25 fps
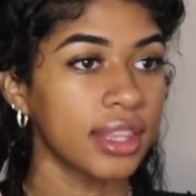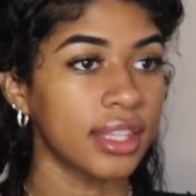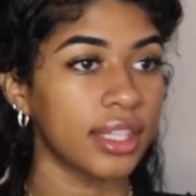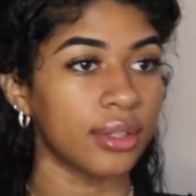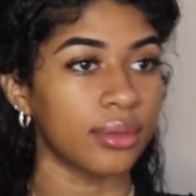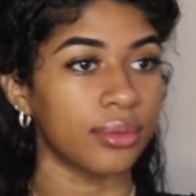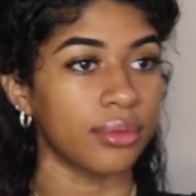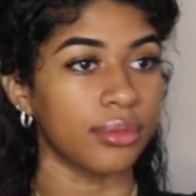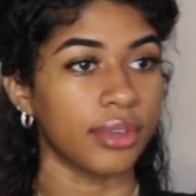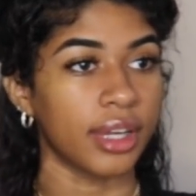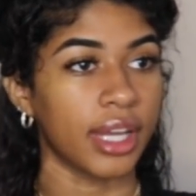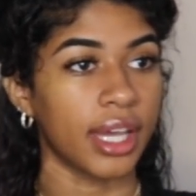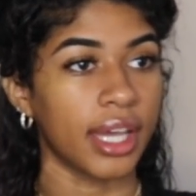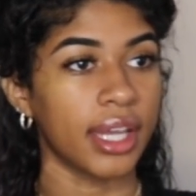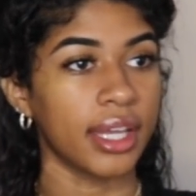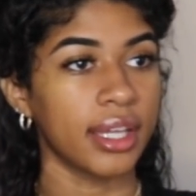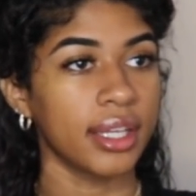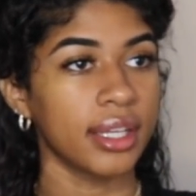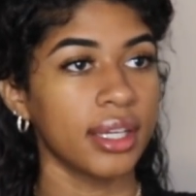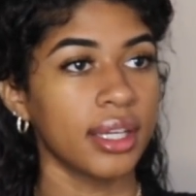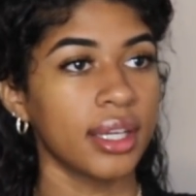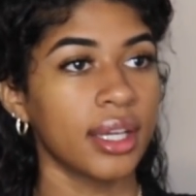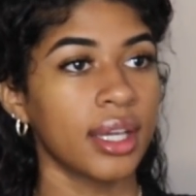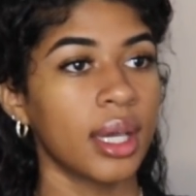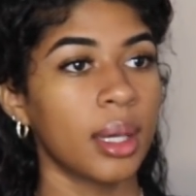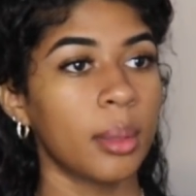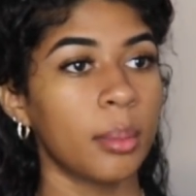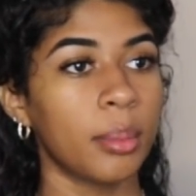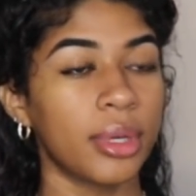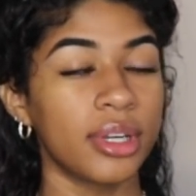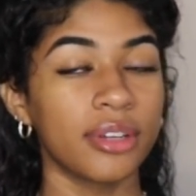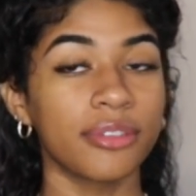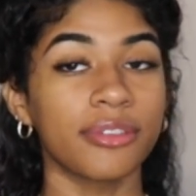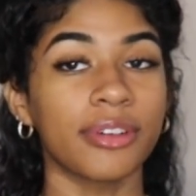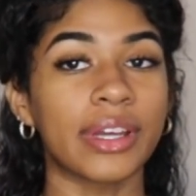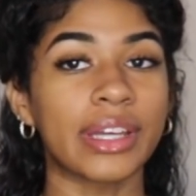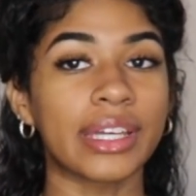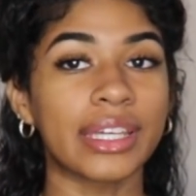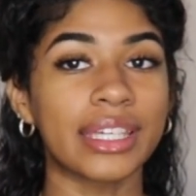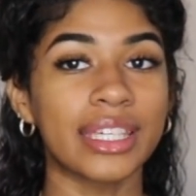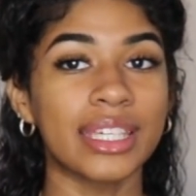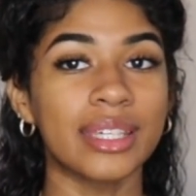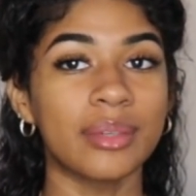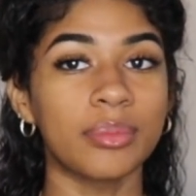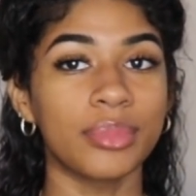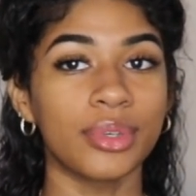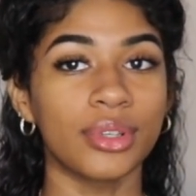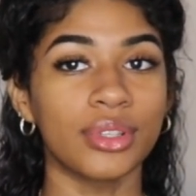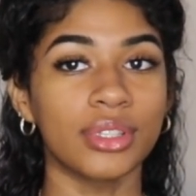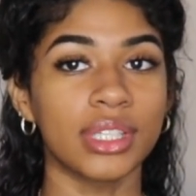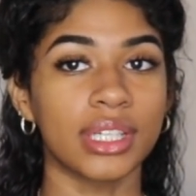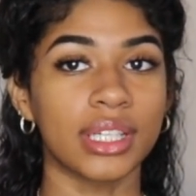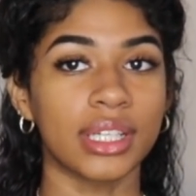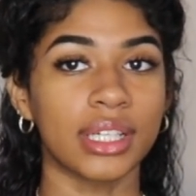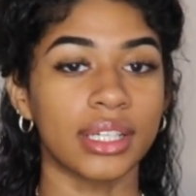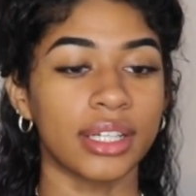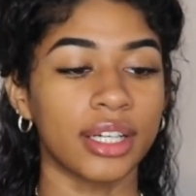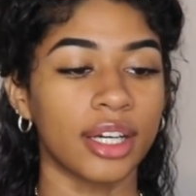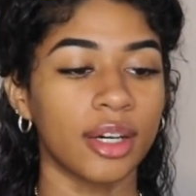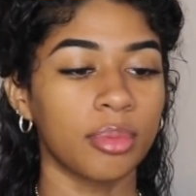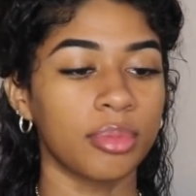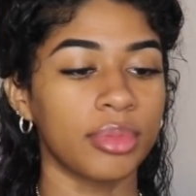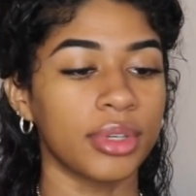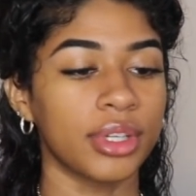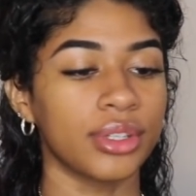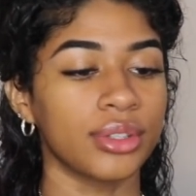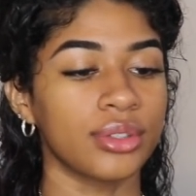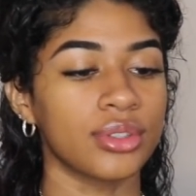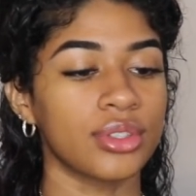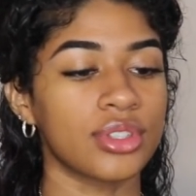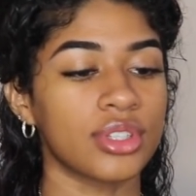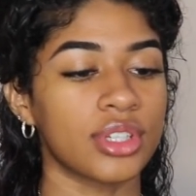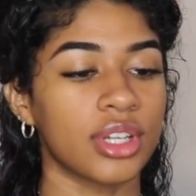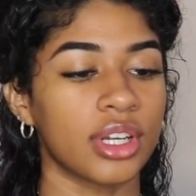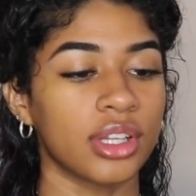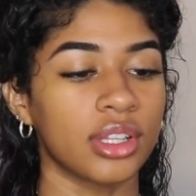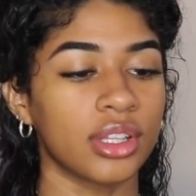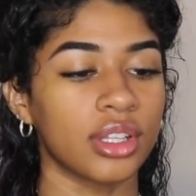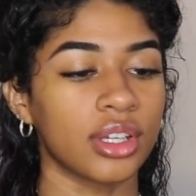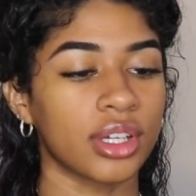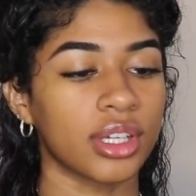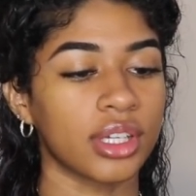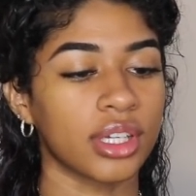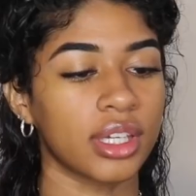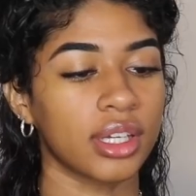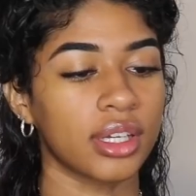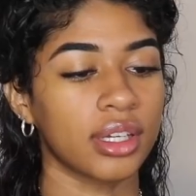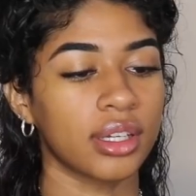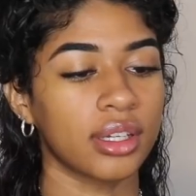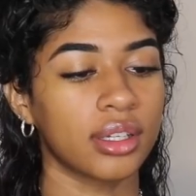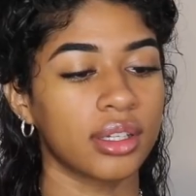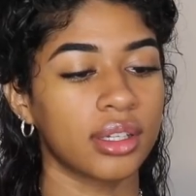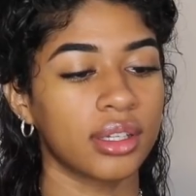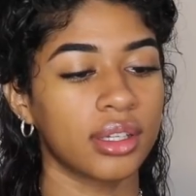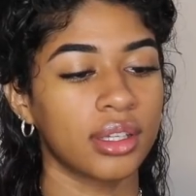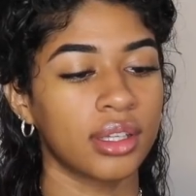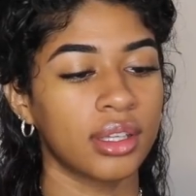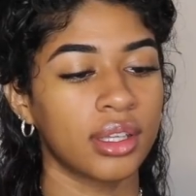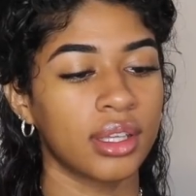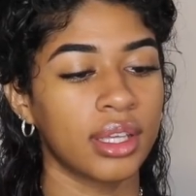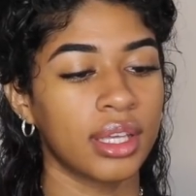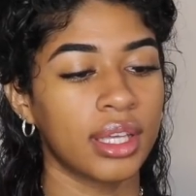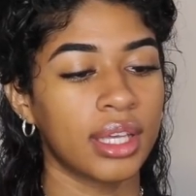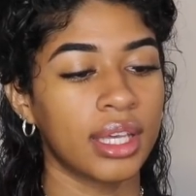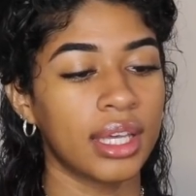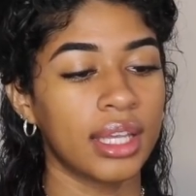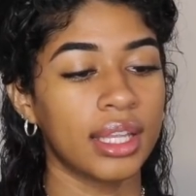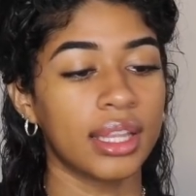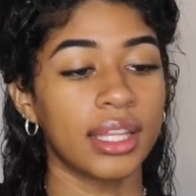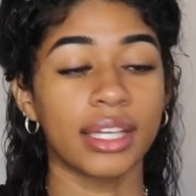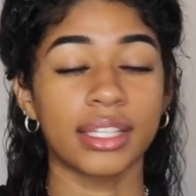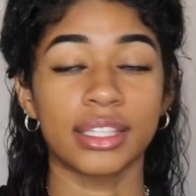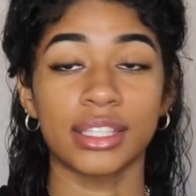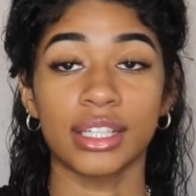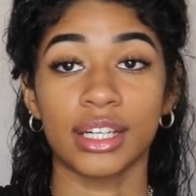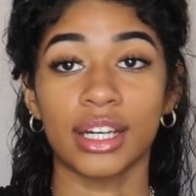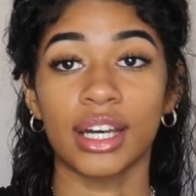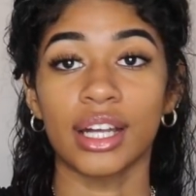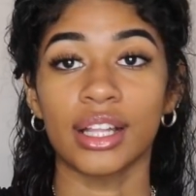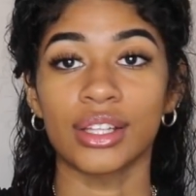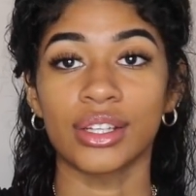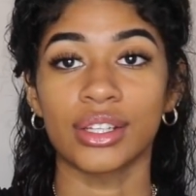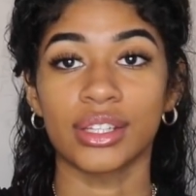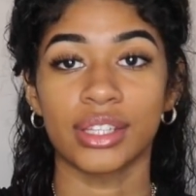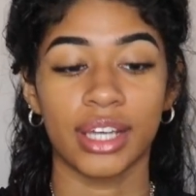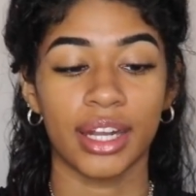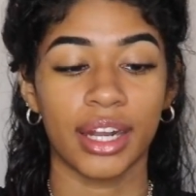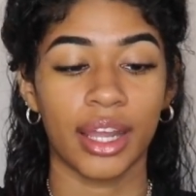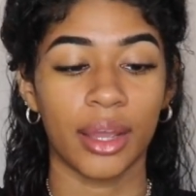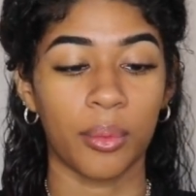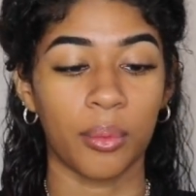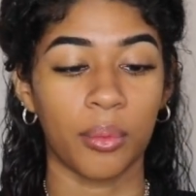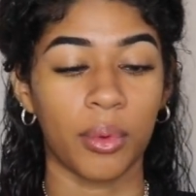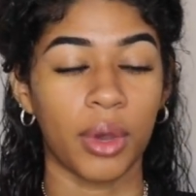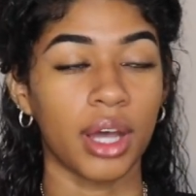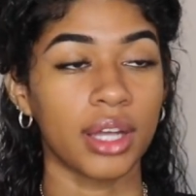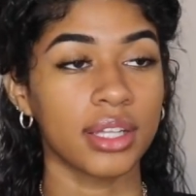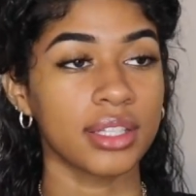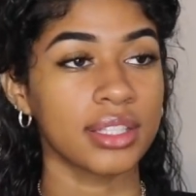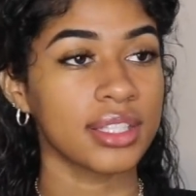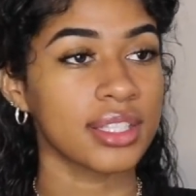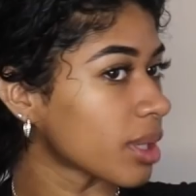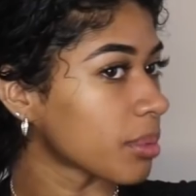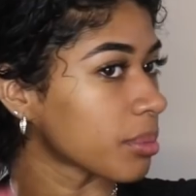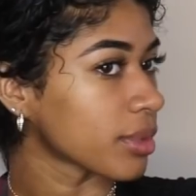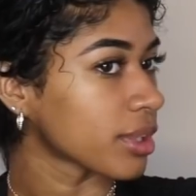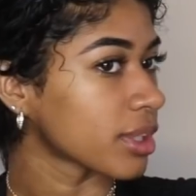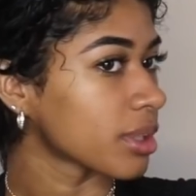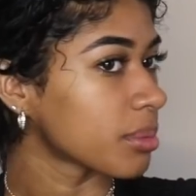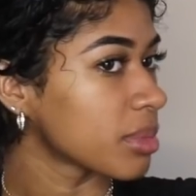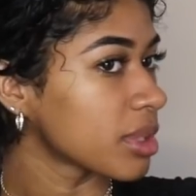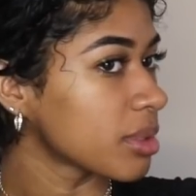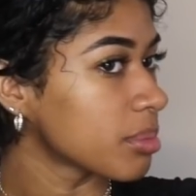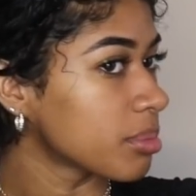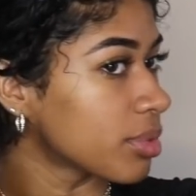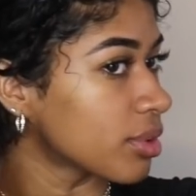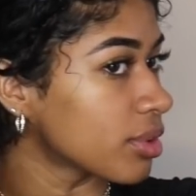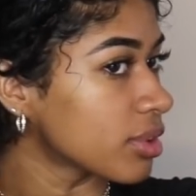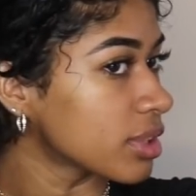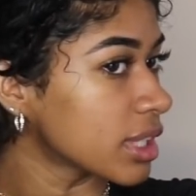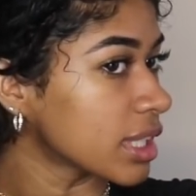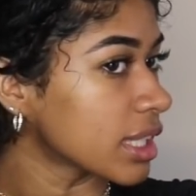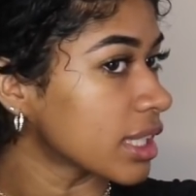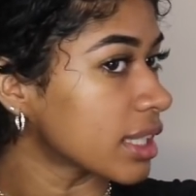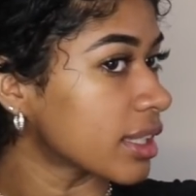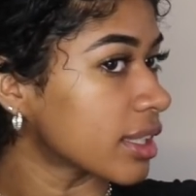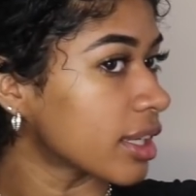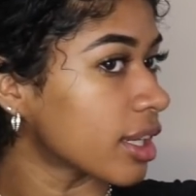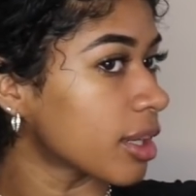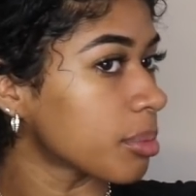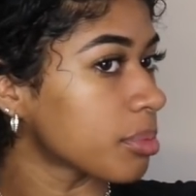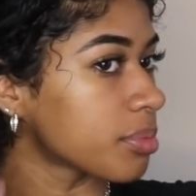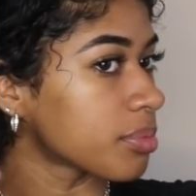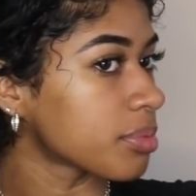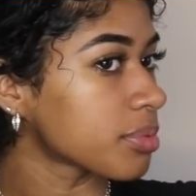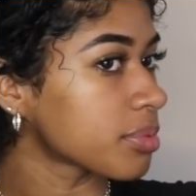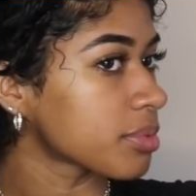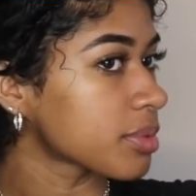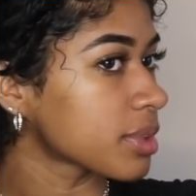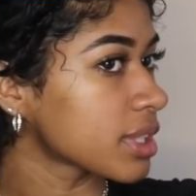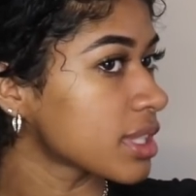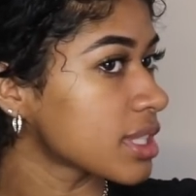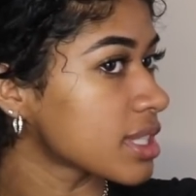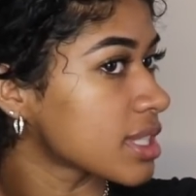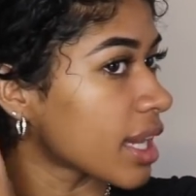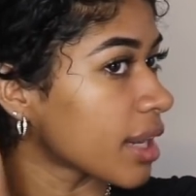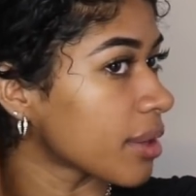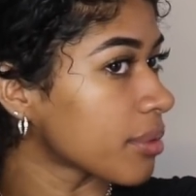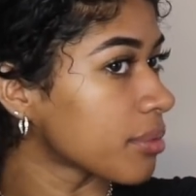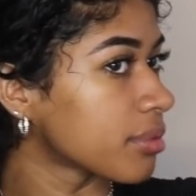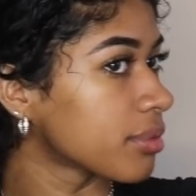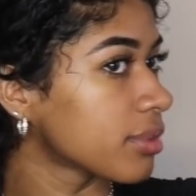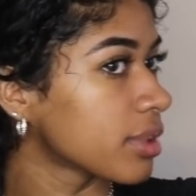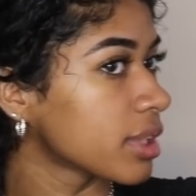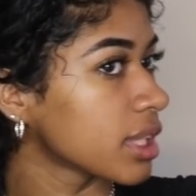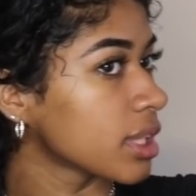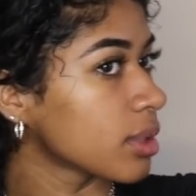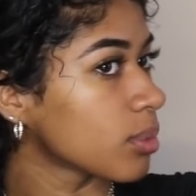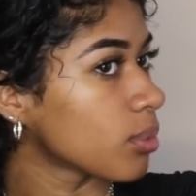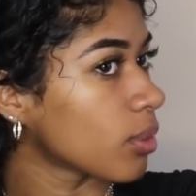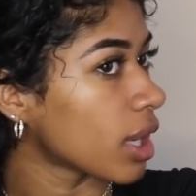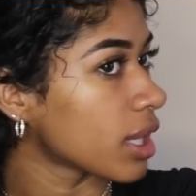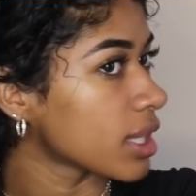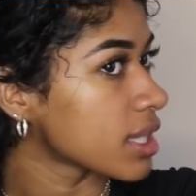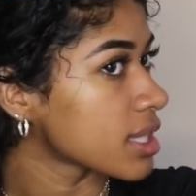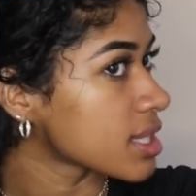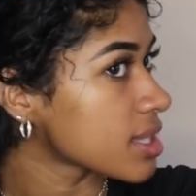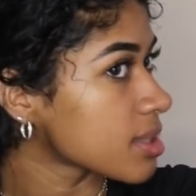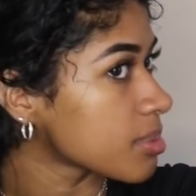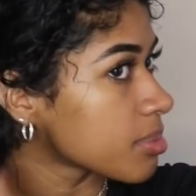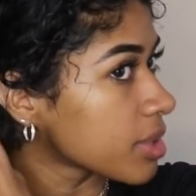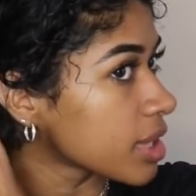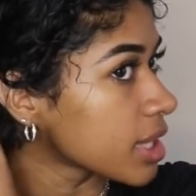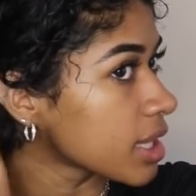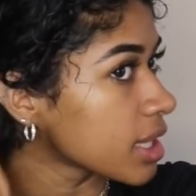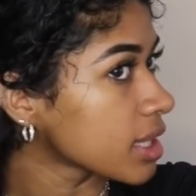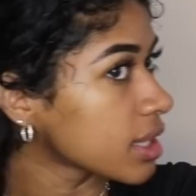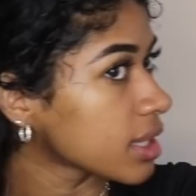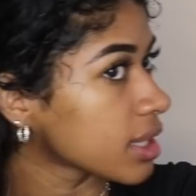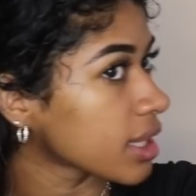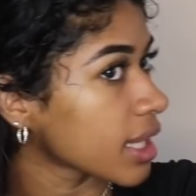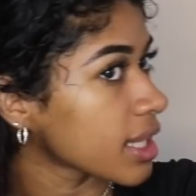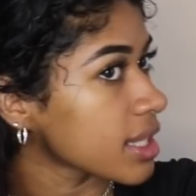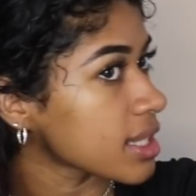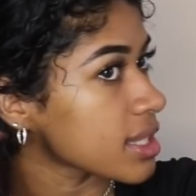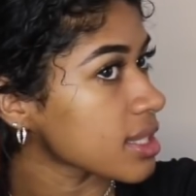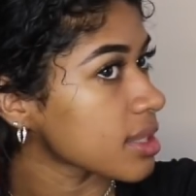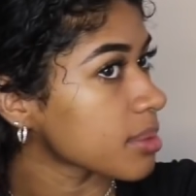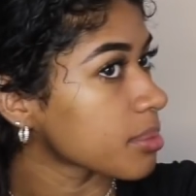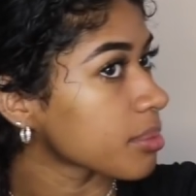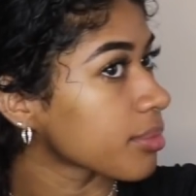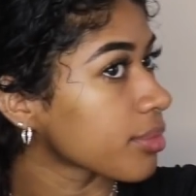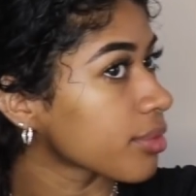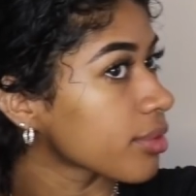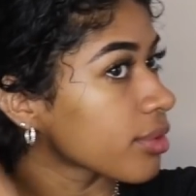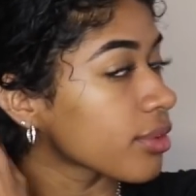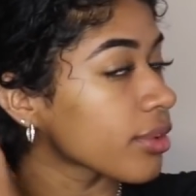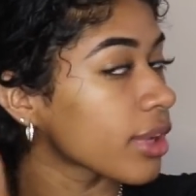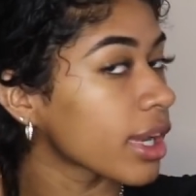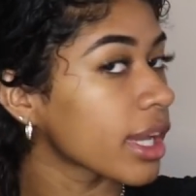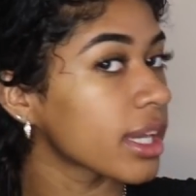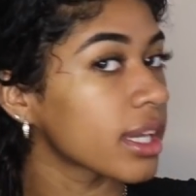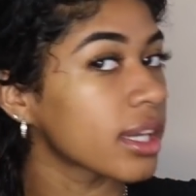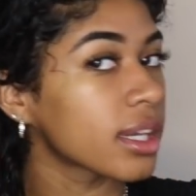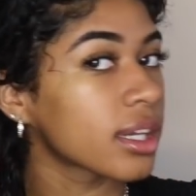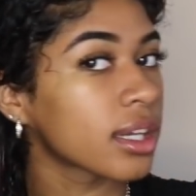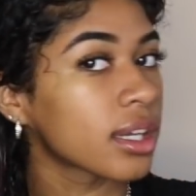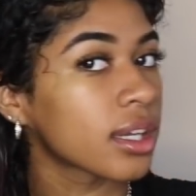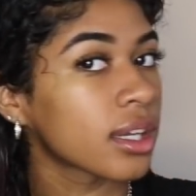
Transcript: than red, but if I keep building it up, it'll start looking like the color that I want. So I'm gonna be building it up because I really want it to be nice and bright.